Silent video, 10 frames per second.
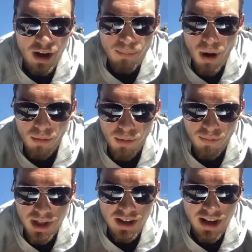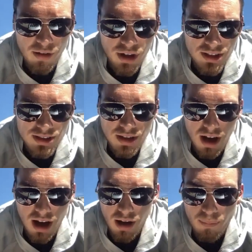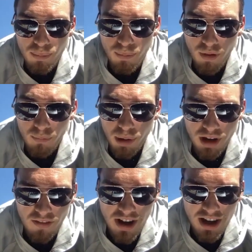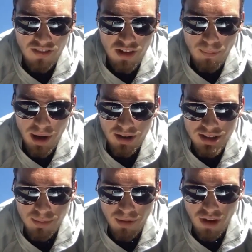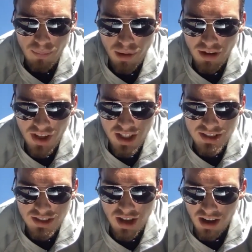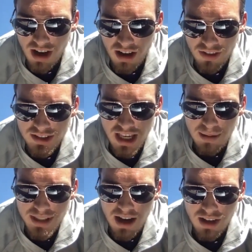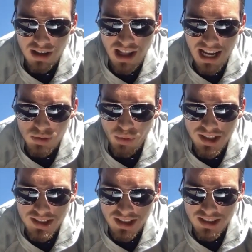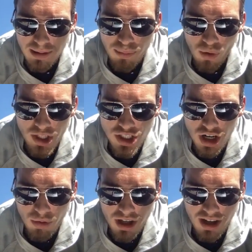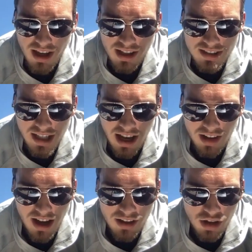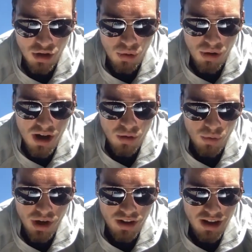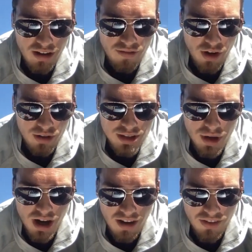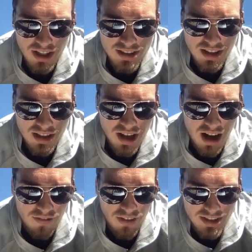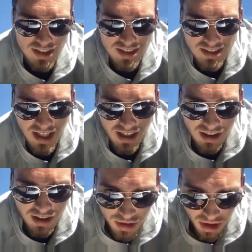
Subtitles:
the ball movement today was pretty effective compared to some of the previous non-conference games. How did last week's 60-point showing against LIU really invoke some confidence in this offense and sustaining those